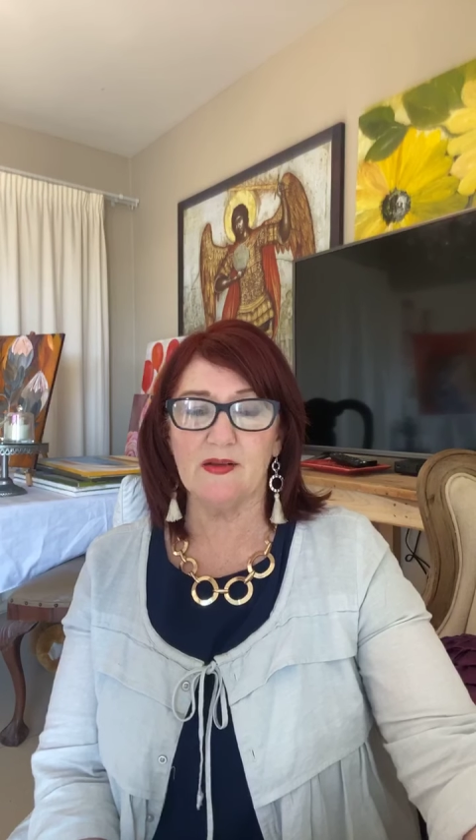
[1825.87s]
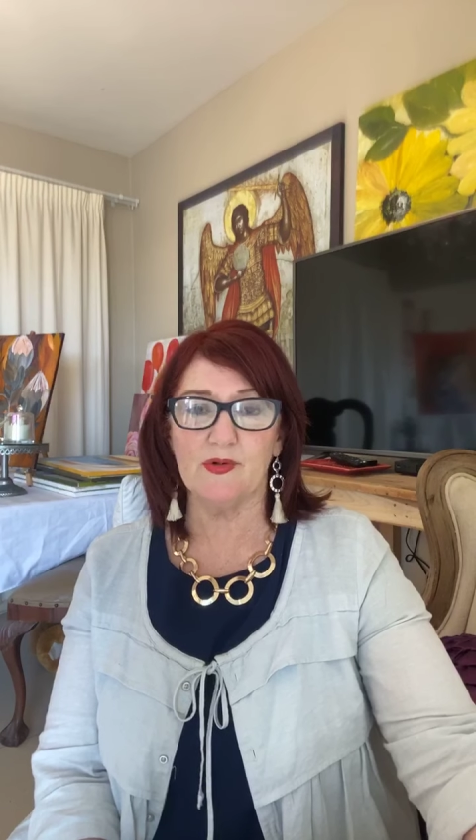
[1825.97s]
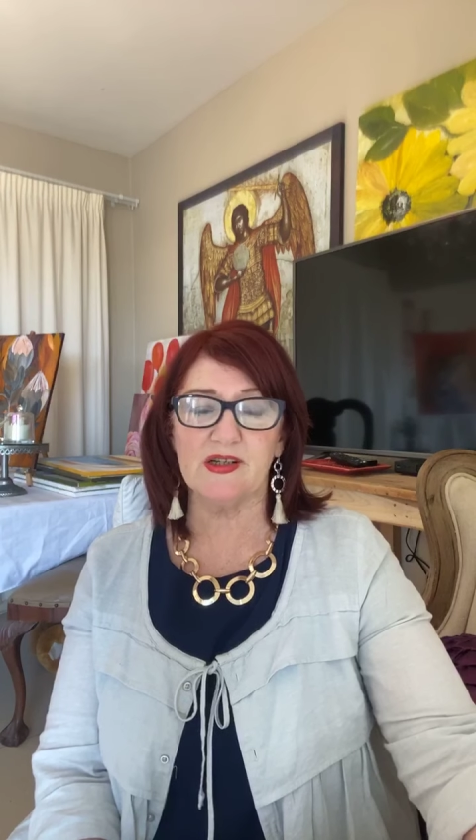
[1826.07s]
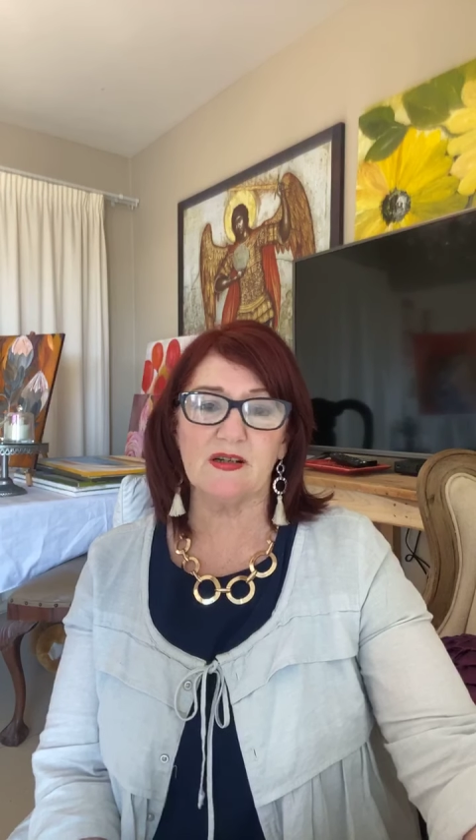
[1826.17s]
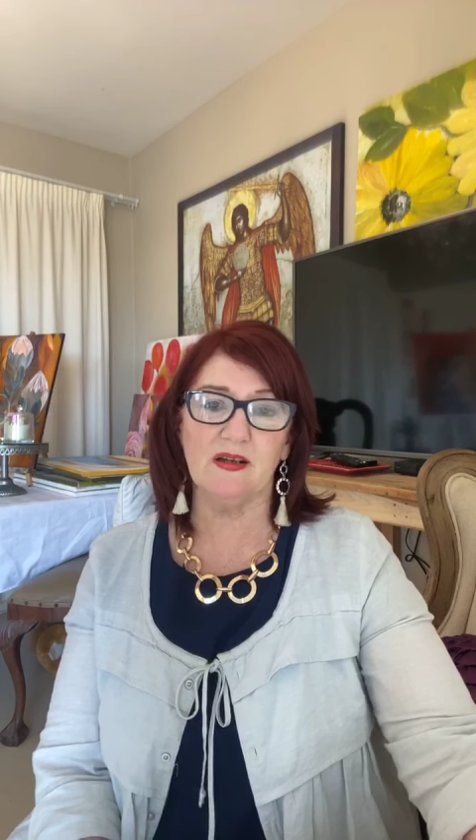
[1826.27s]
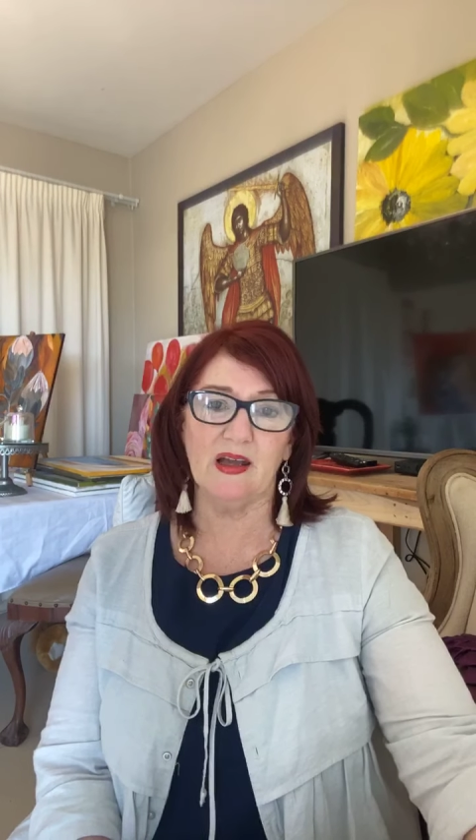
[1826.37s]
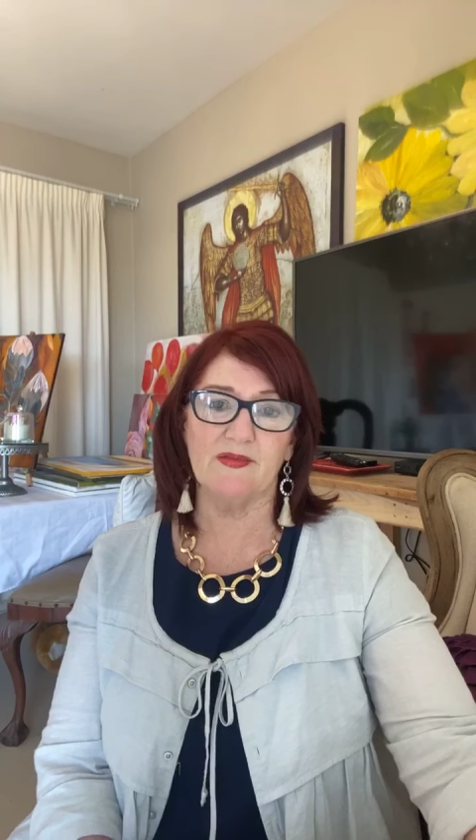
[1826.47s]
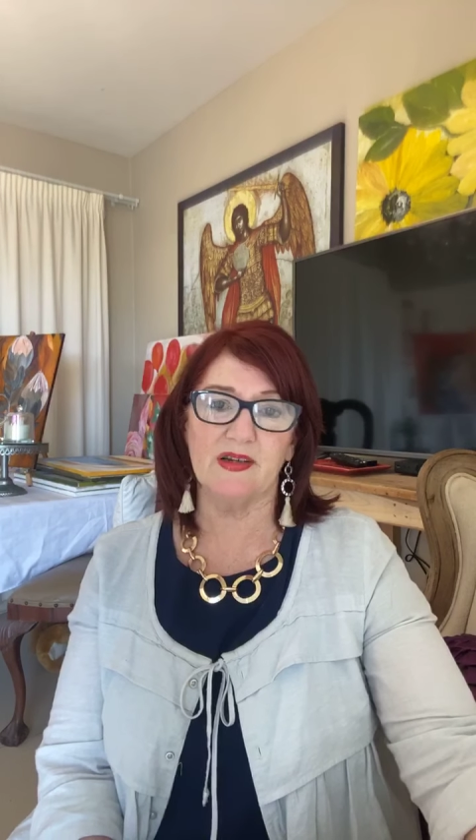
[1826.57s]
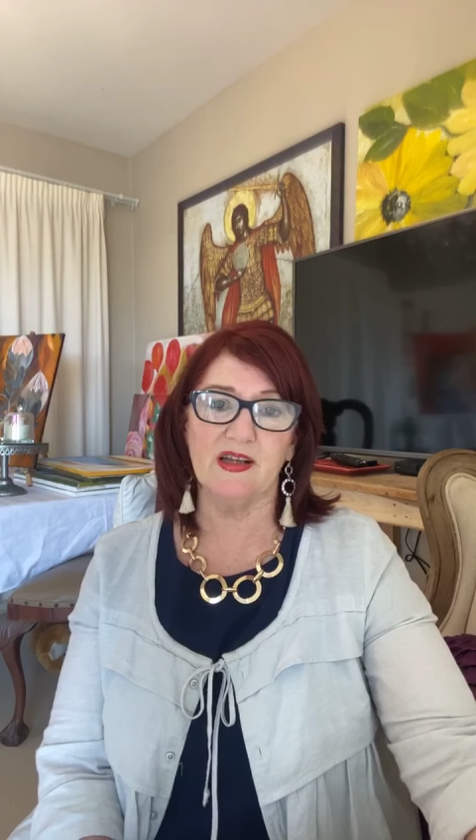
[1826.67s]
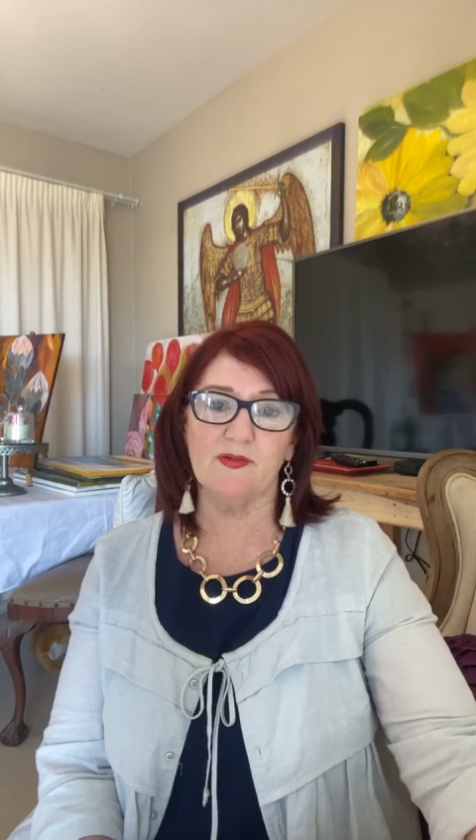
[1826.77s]
and we still
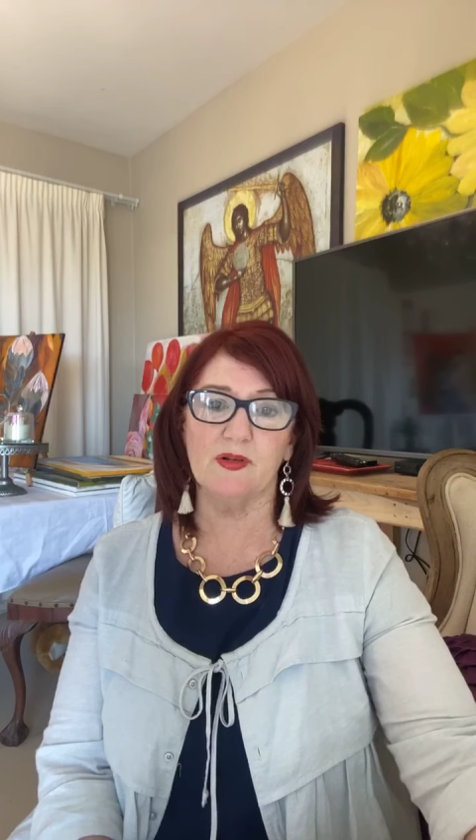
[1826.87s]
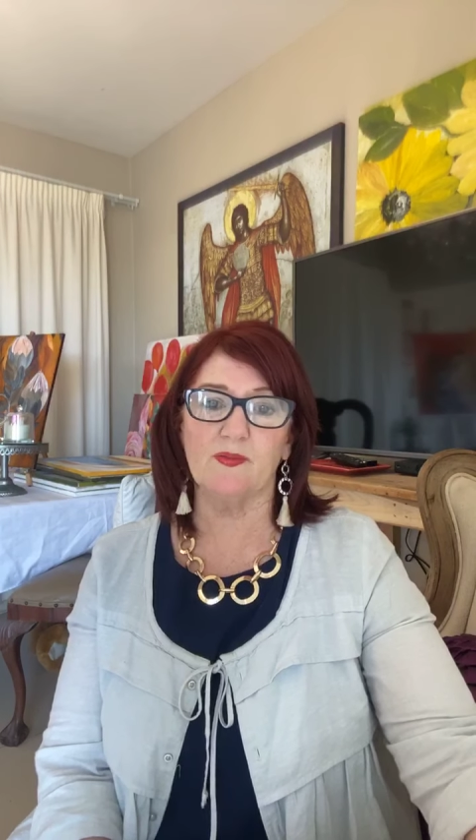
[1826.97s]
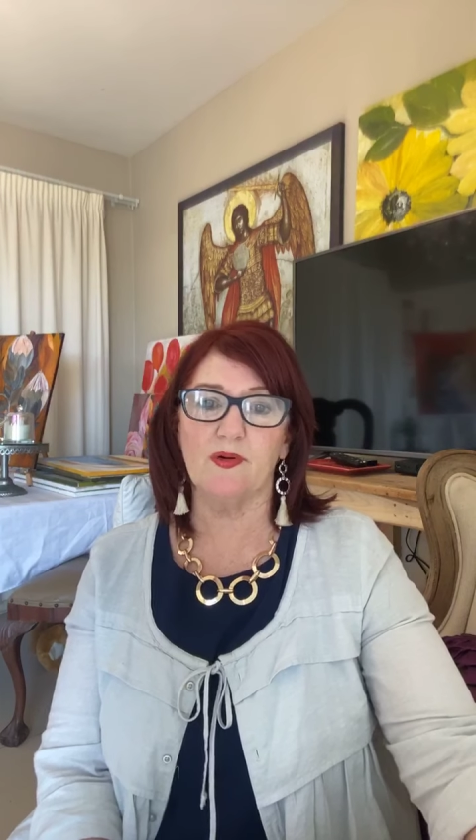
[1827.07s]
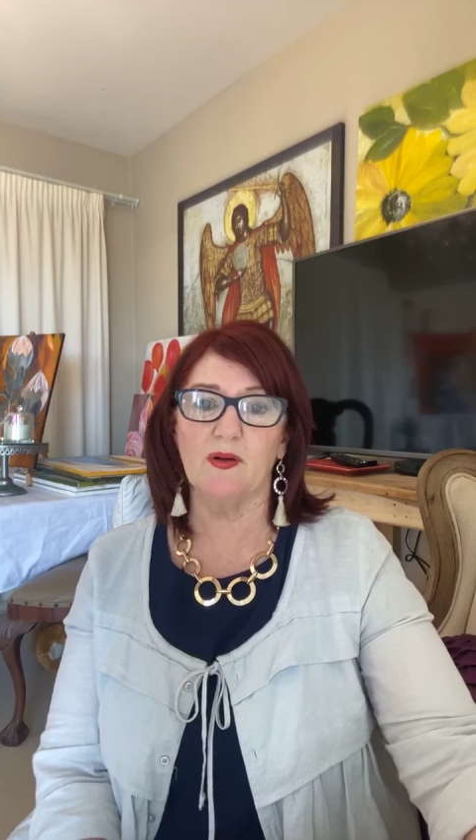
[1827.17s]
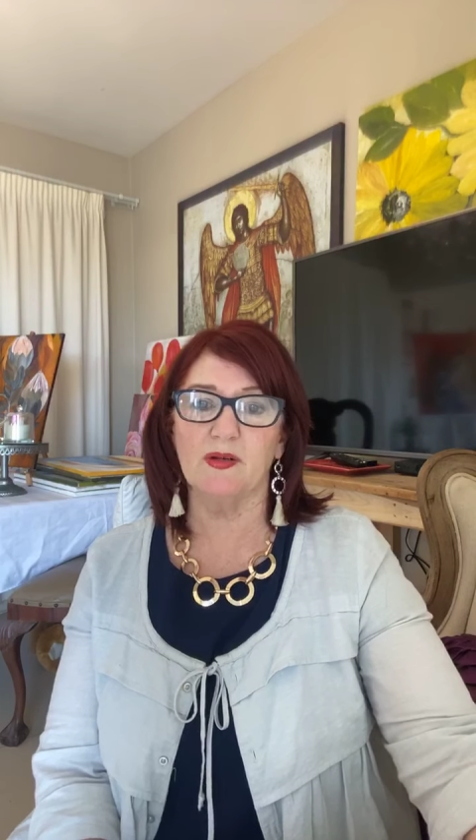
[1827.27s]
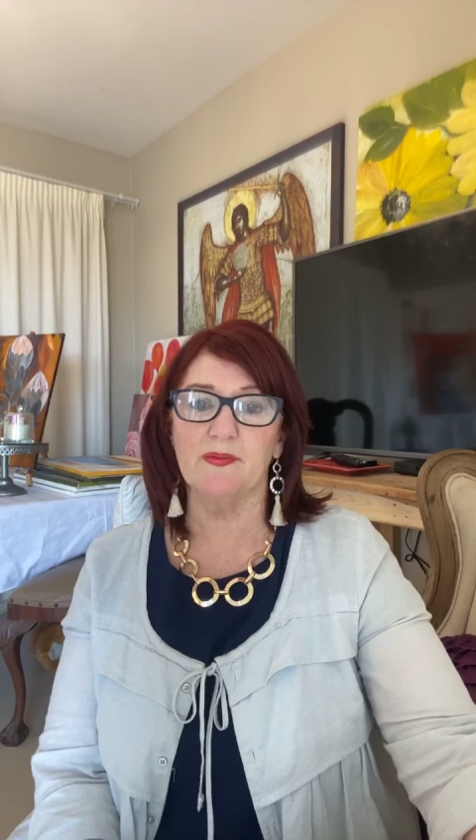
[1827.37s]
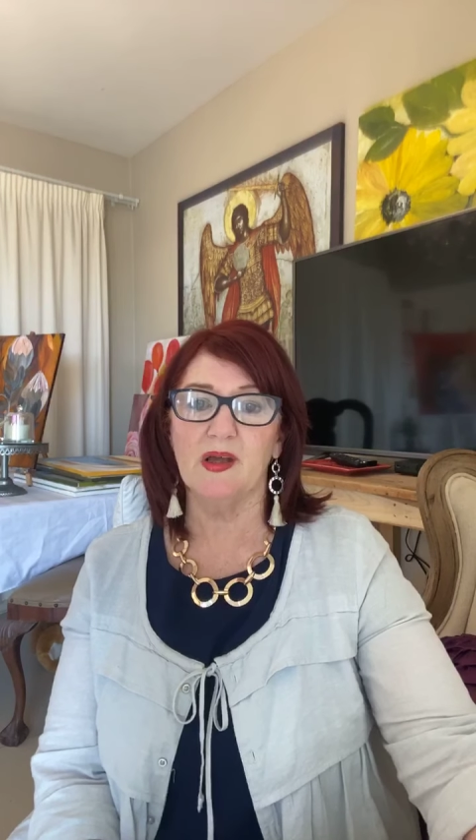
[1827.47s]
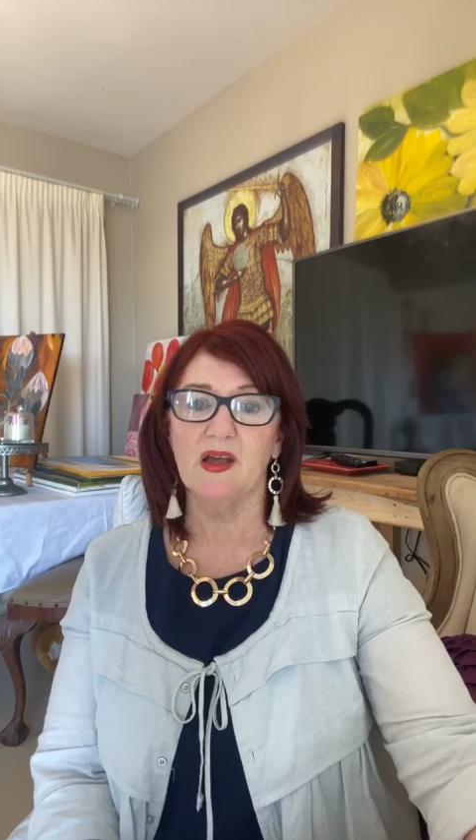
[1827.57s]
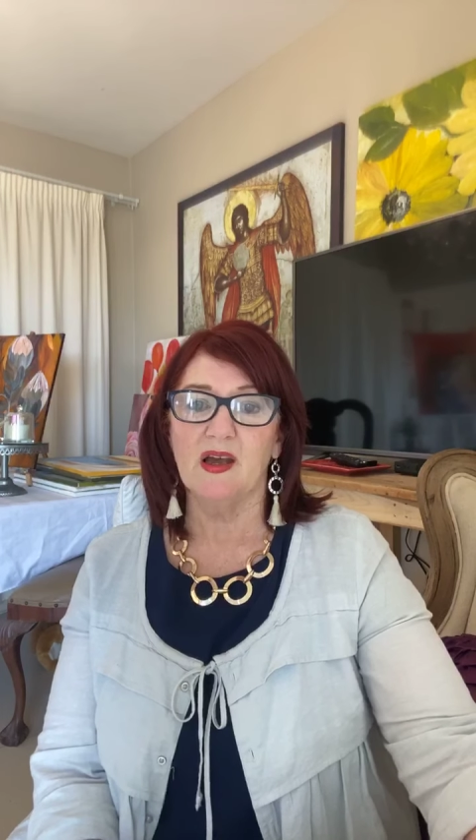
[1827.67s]
have a network problem,